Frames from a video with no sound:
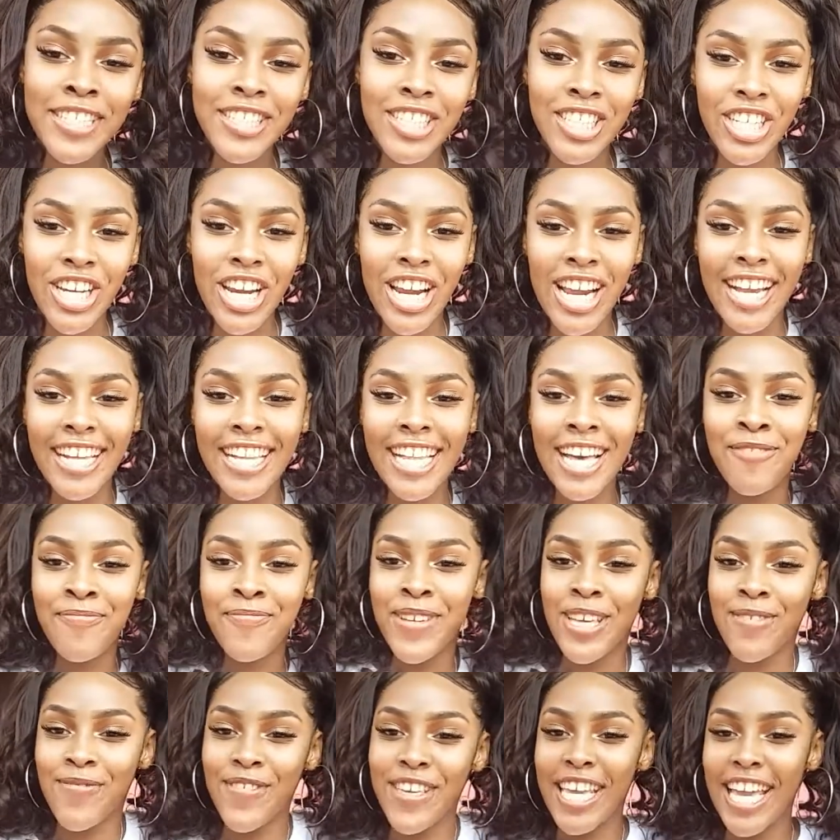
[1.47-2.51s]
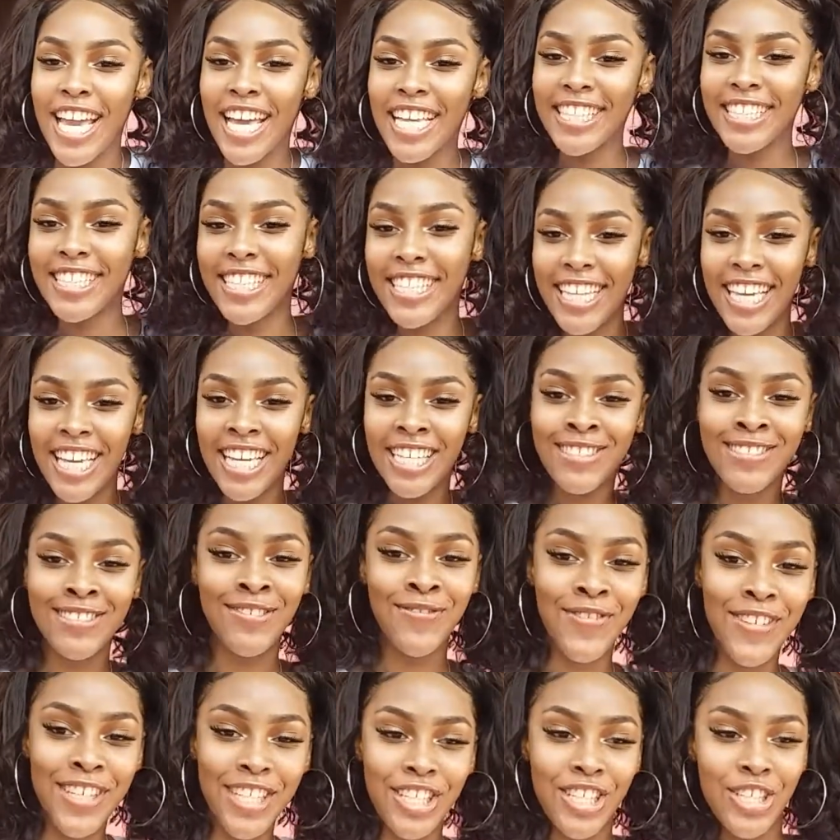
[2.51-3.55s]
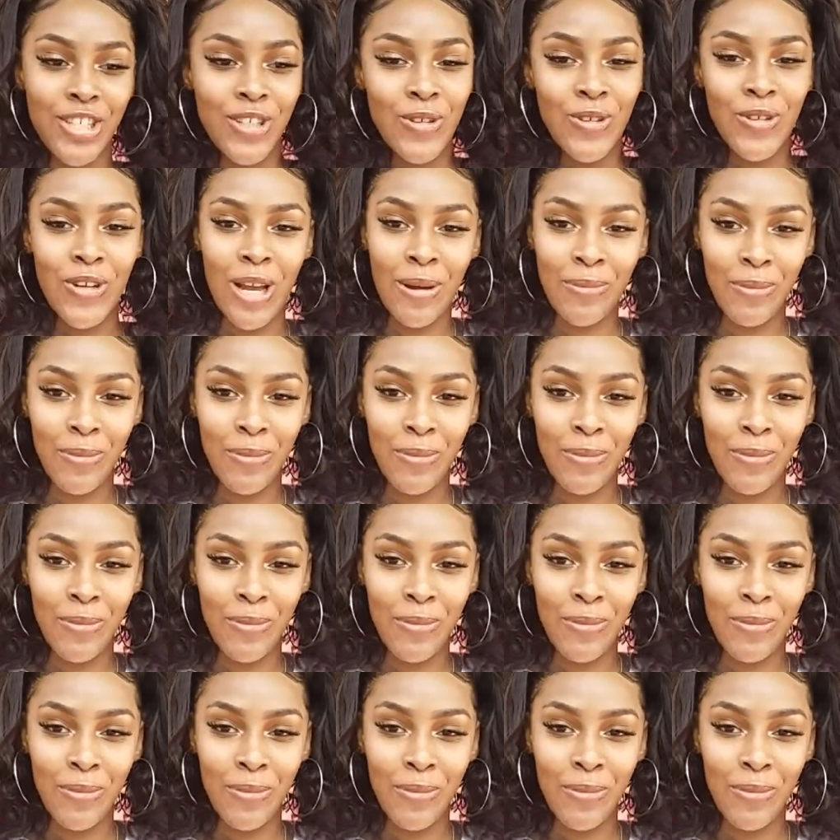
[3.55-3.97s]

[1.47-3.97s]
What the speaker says: It's your girl Glam Baby, and today's video